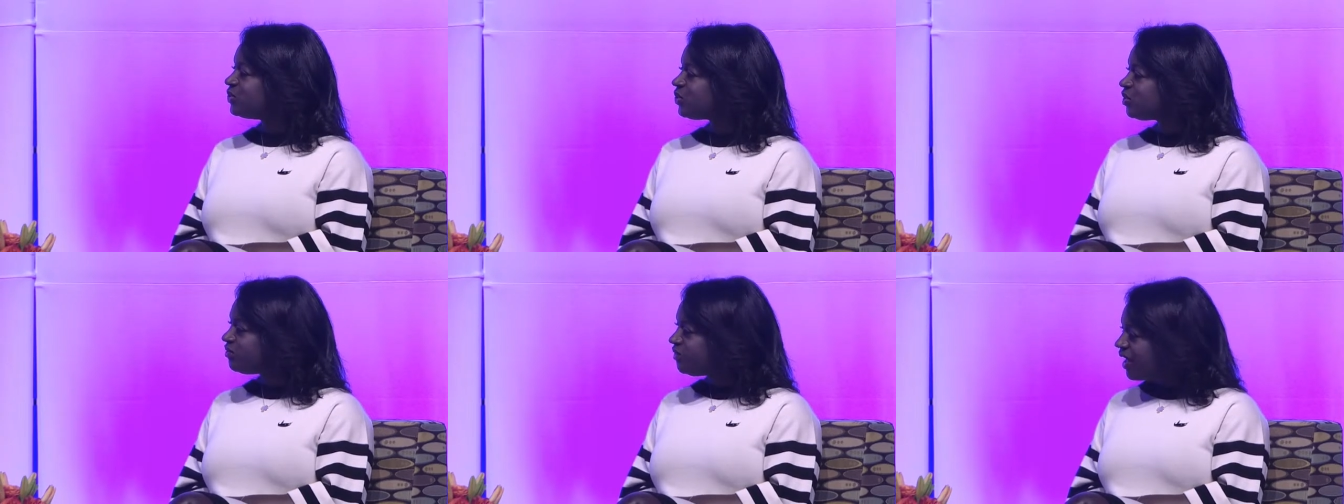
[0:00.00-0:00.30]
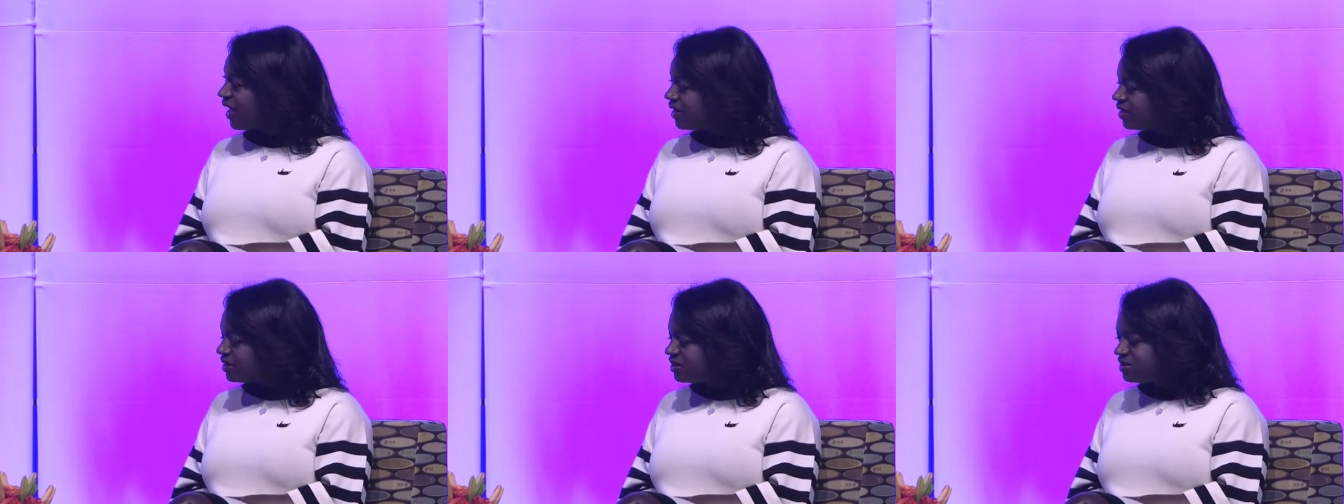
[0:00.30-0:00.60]
your
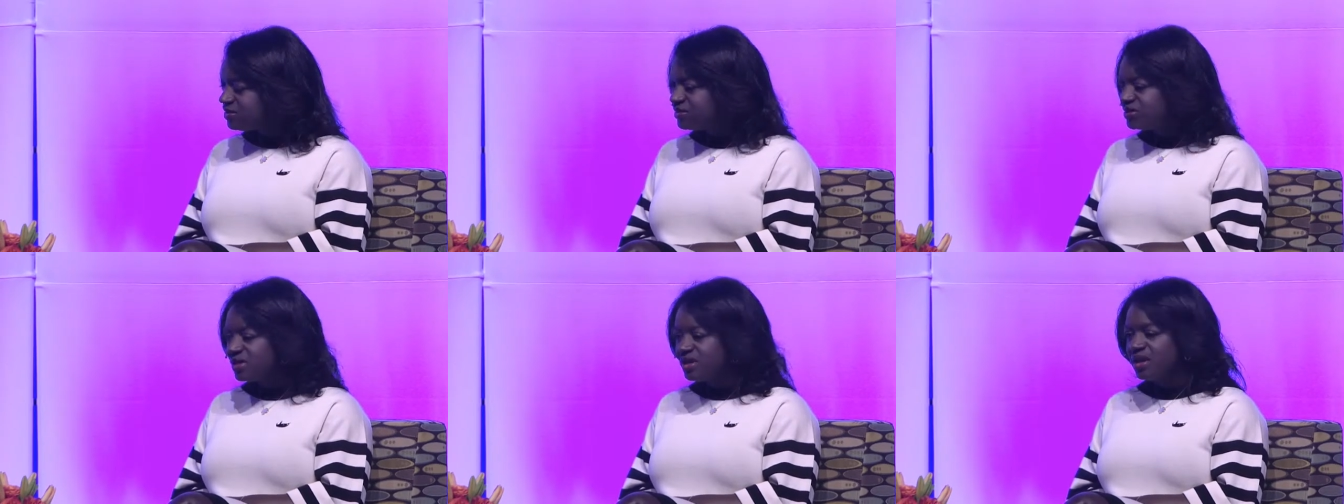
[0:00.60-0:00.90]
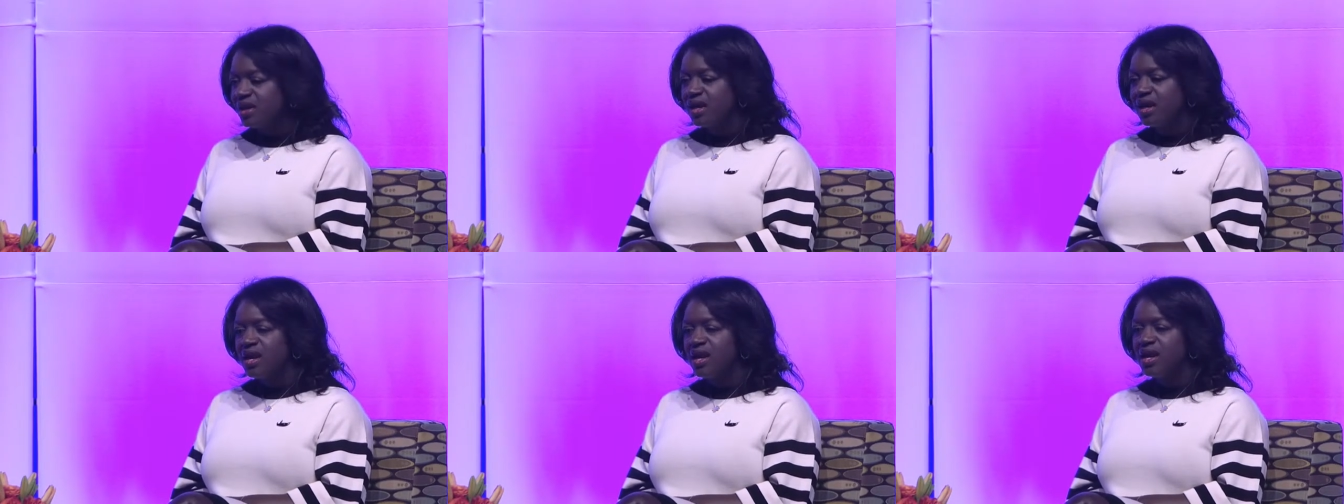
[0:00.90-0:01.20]
values
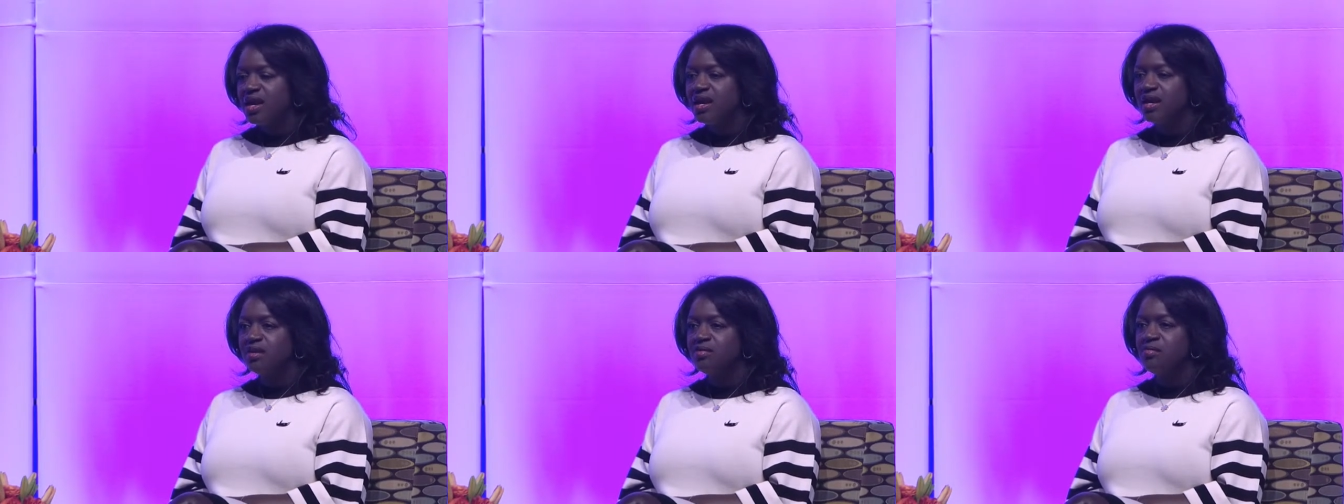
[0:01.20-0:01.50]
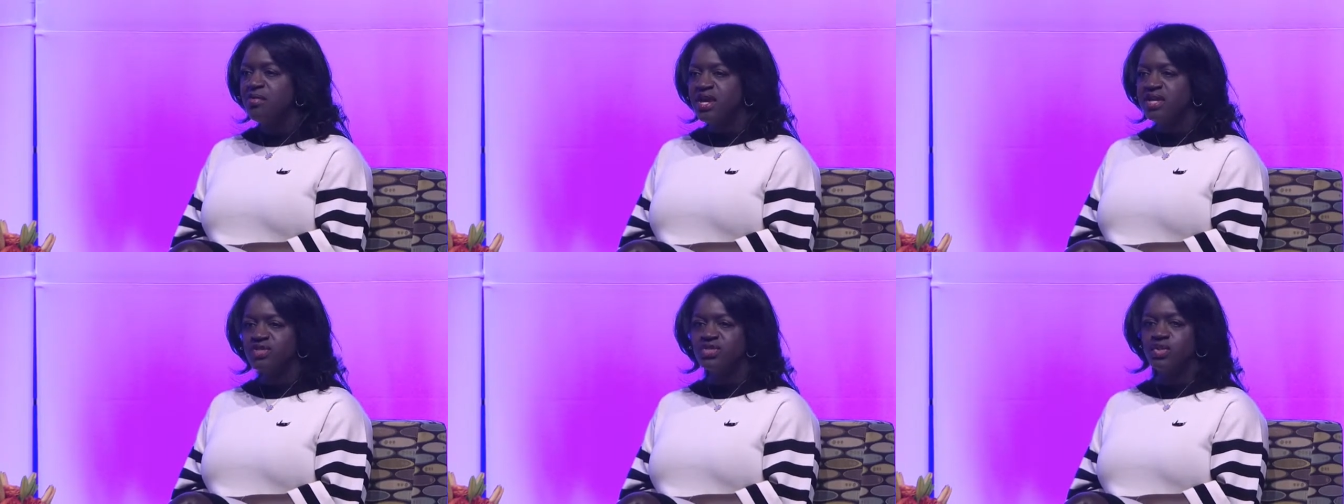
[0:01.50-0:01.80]
and
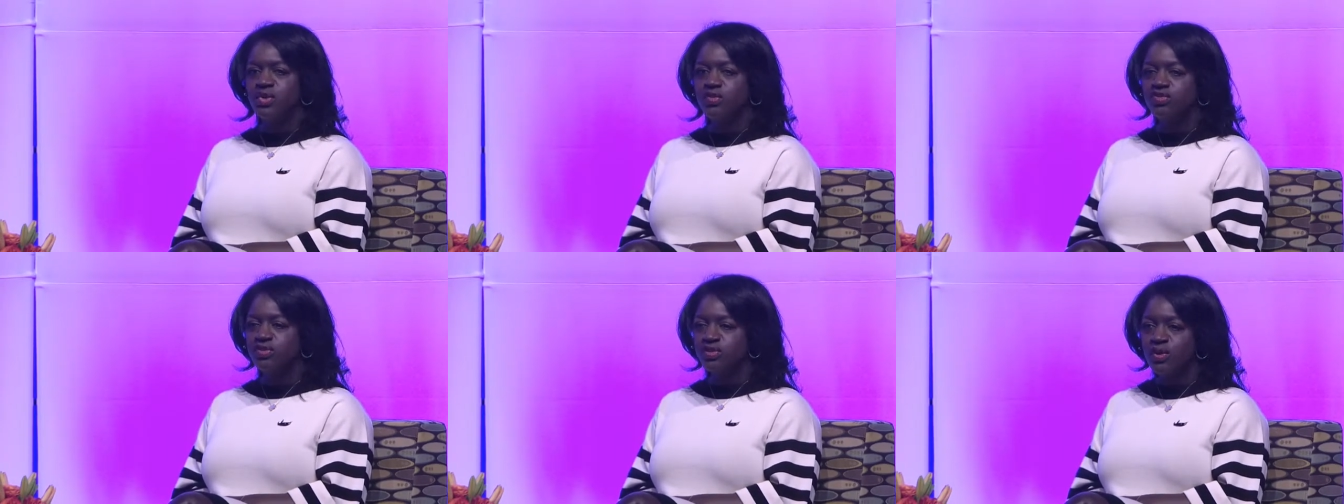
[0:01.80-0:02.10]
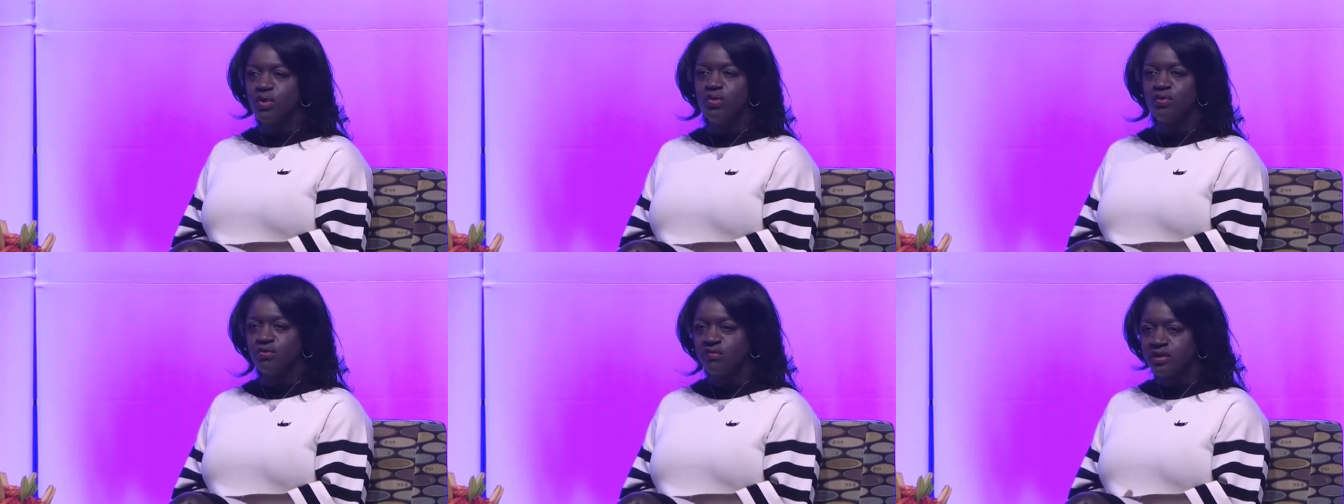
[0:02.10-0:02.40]
makes your
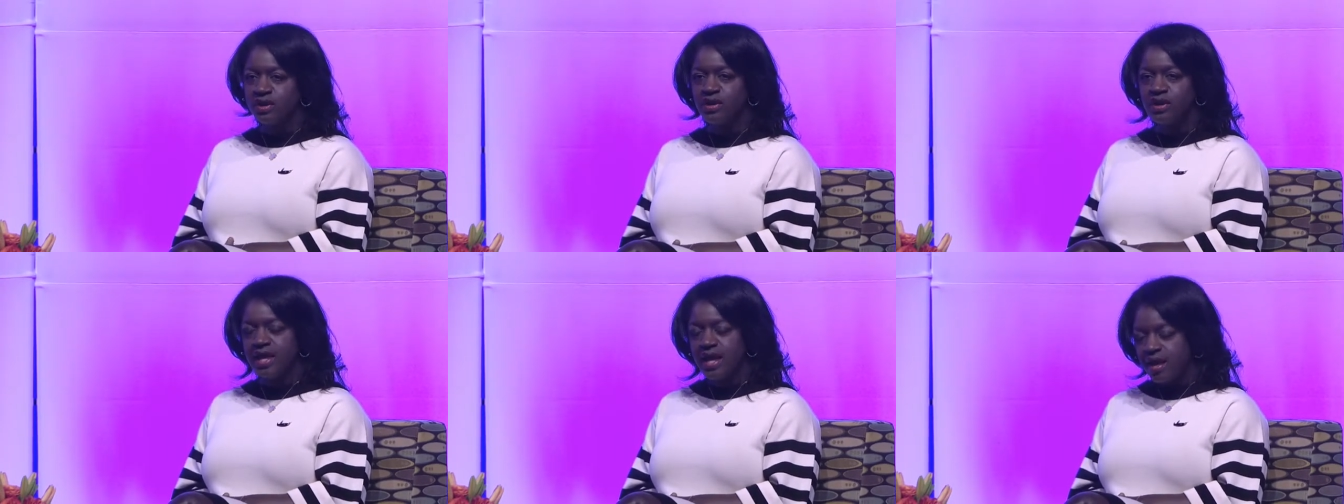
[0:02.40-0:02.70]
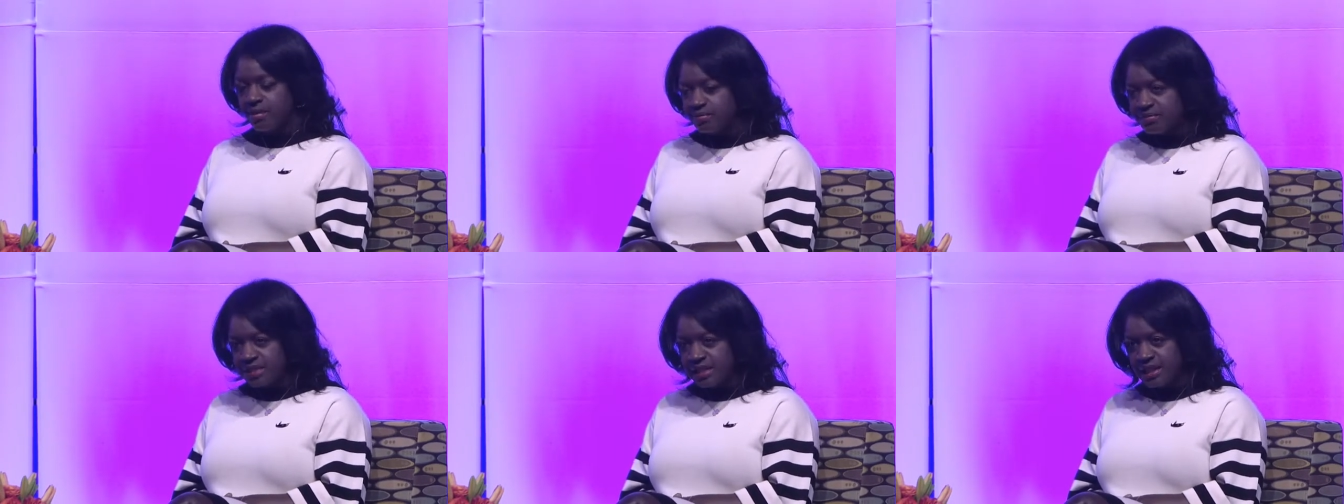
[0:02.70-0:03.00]
soul feel
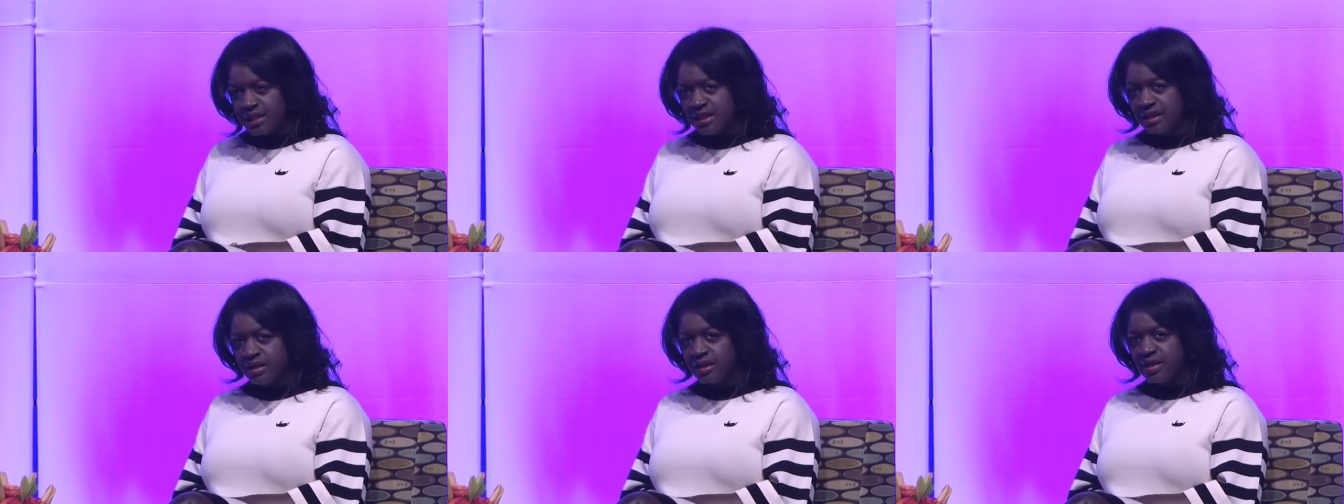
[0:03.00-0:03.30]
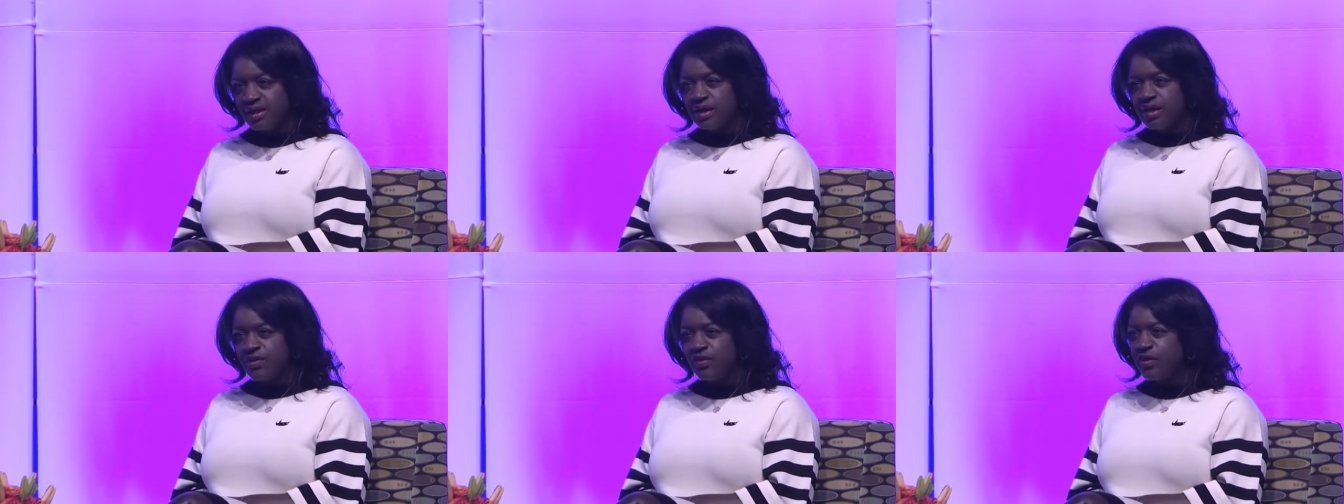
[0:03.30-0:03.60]
empty,
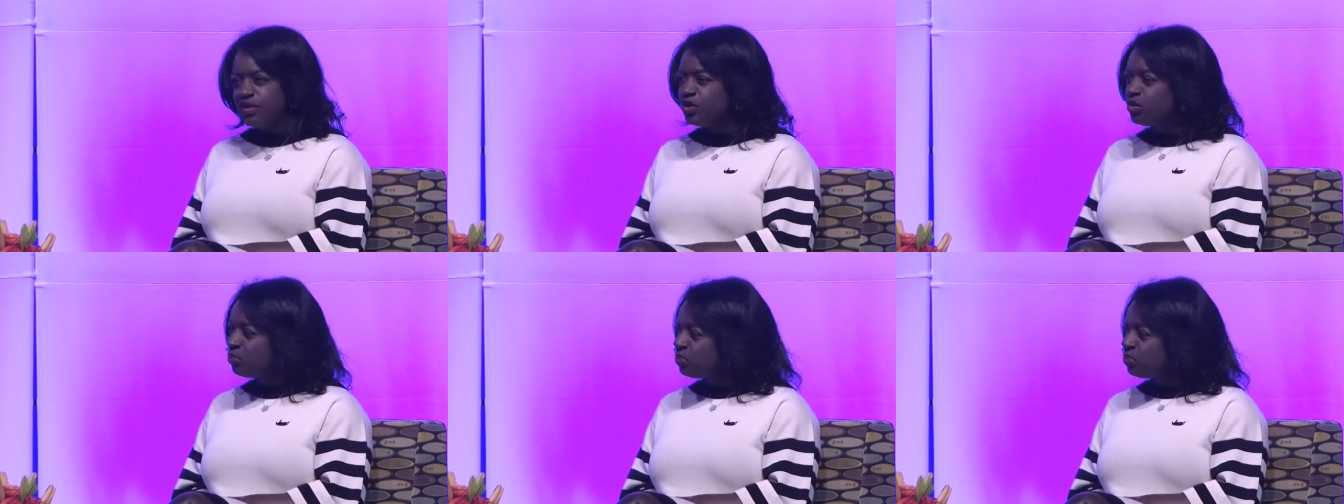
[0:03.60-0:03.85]
then you